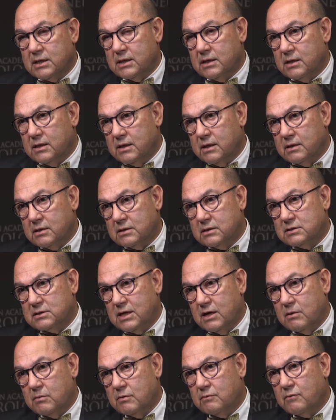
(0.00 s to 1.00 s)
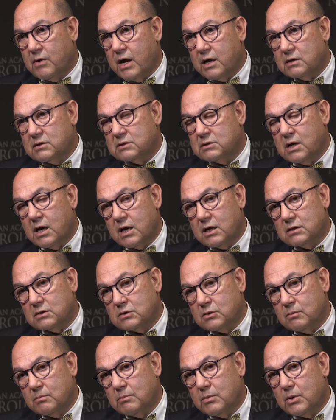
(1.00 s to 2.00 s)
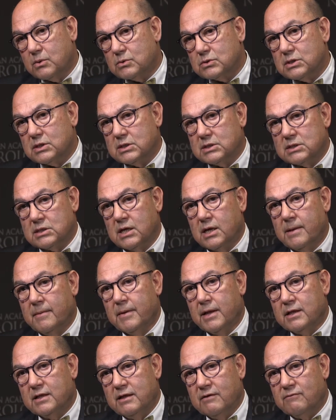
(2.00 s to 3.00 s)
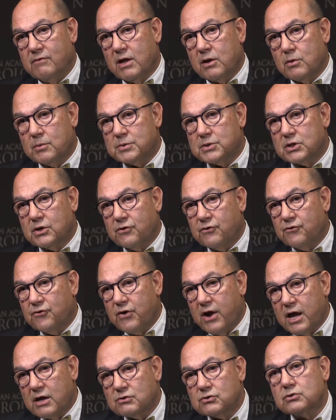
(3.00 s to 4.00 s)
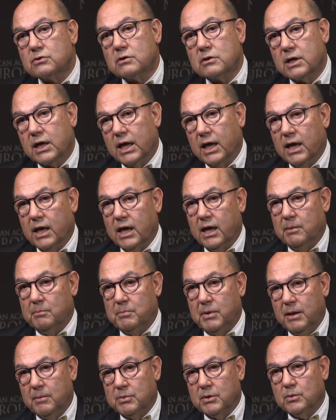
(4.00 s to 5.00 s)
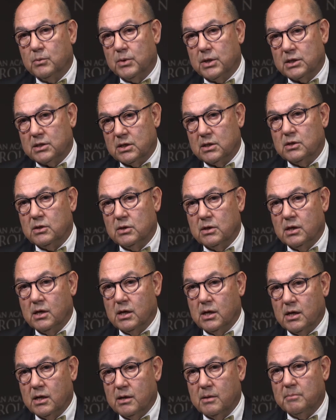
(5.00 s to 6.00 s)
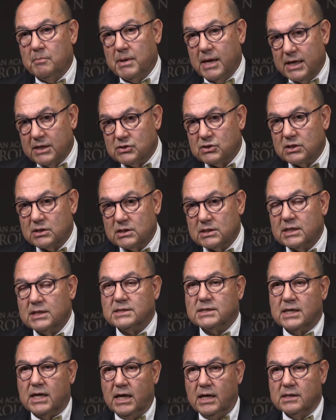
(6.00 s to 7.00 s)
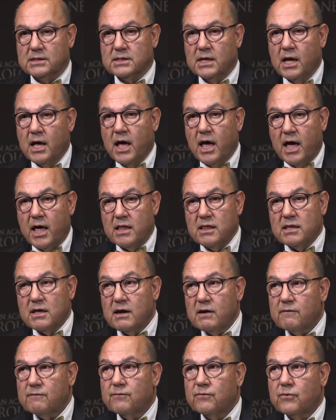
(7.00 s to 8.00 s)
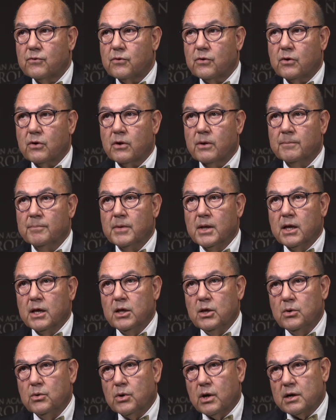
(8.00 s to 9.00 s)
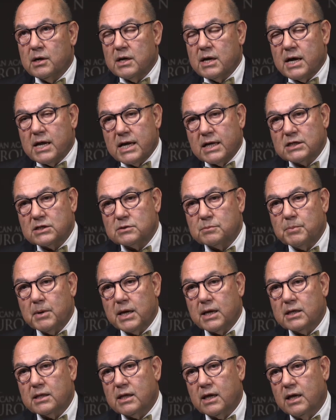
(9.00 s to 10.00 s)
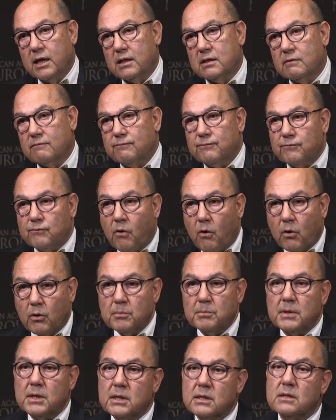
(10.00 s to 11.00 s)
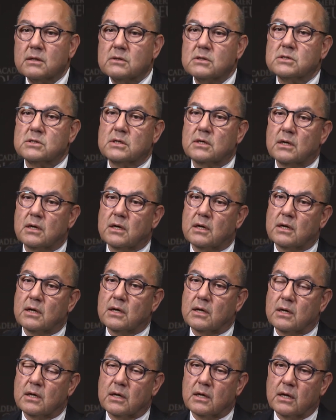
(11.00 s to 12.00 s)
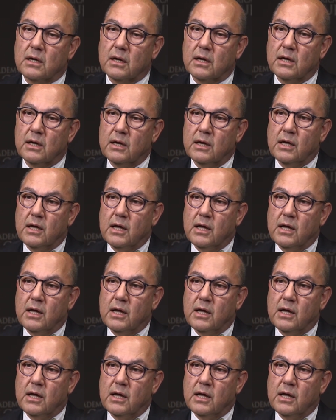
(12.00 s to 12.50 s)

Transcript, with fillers: the cerebral venous sinus thrombosis develops gradually in people with uh, Behçet disease, and therefore you are not expecting the fulminant uh,